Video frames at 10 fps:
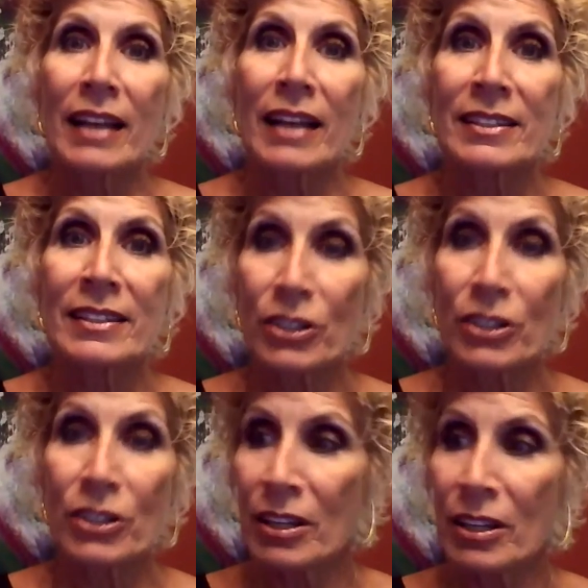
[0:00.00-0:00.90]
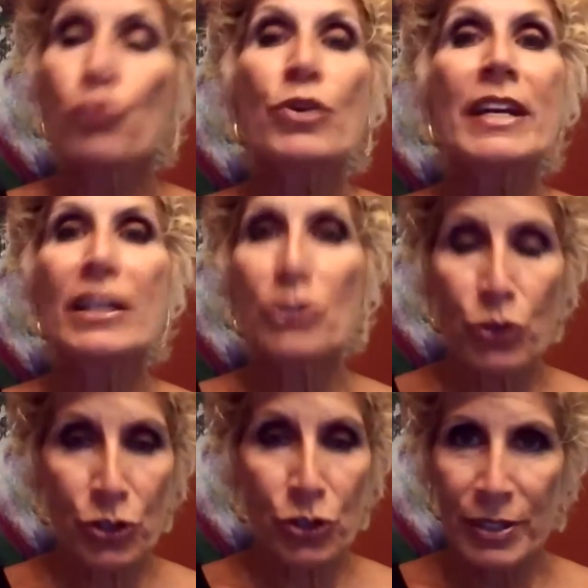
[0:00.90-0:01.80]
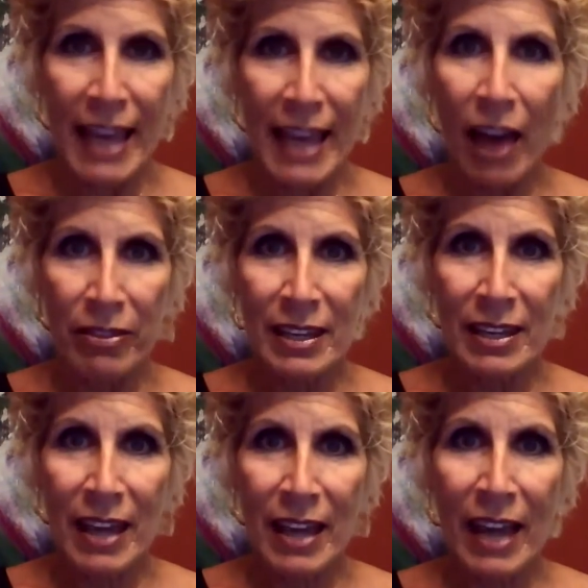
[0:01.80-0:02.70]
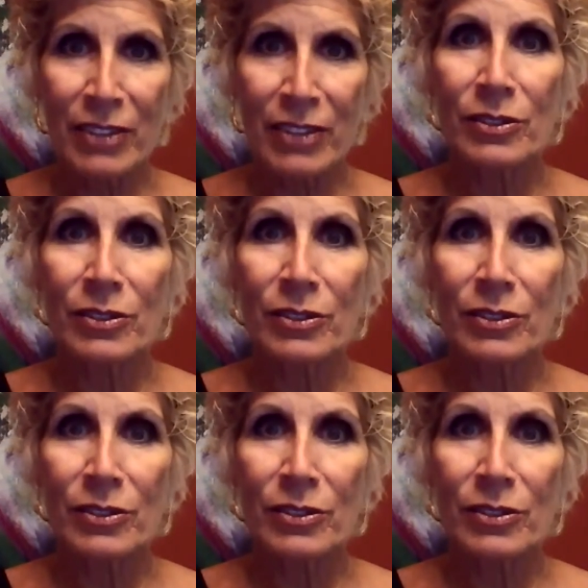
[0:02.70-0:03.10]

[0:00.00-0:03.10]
to reintroduce Kathy and to